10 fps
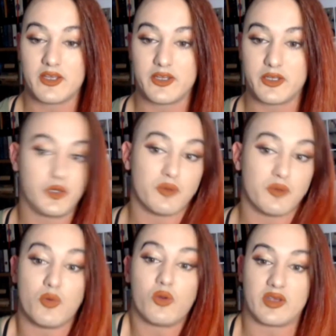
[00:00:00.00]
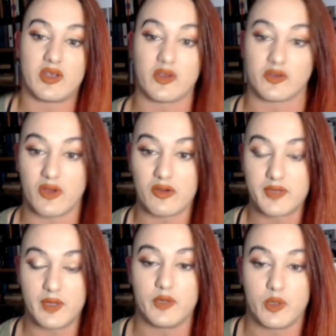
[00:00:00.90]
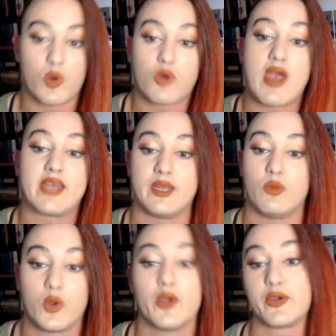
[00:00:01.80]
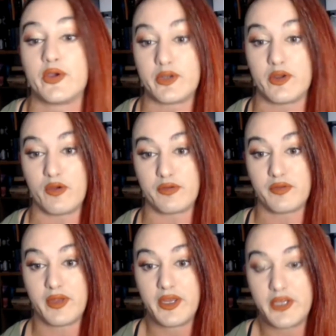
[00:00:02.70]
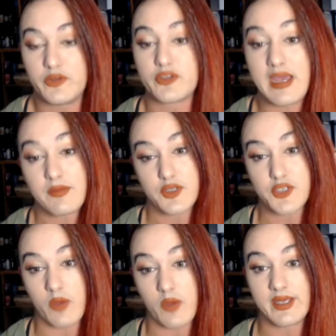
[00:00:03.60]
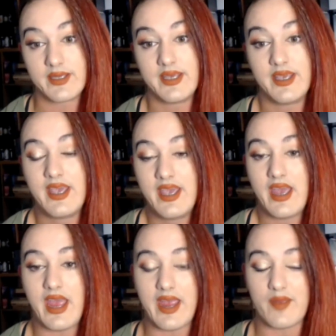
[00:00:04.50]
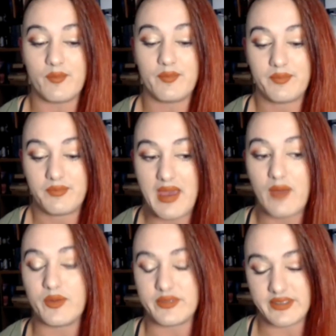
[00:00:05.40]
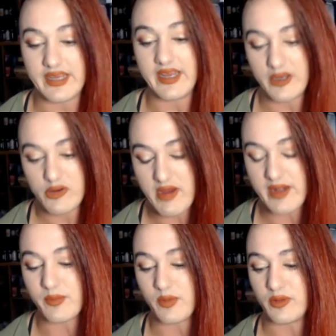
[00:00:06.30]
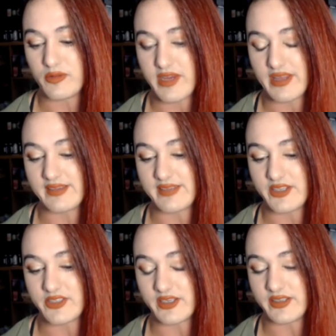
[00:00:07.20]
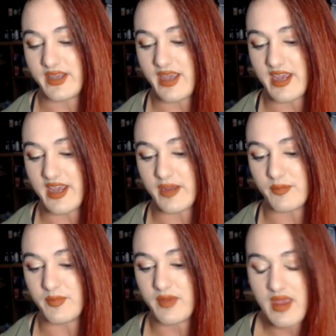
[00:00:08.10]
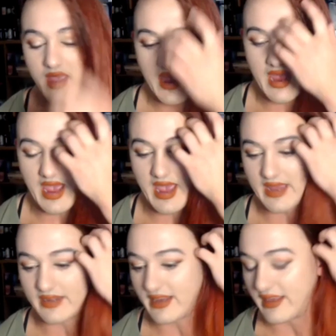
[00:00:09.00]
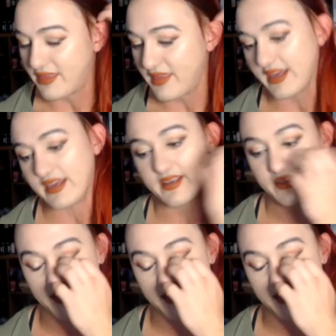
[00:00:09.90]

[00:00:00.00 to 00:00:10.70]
you're more than good enough. You already were good enough. You just have to show it. That was an incredible realization. And I think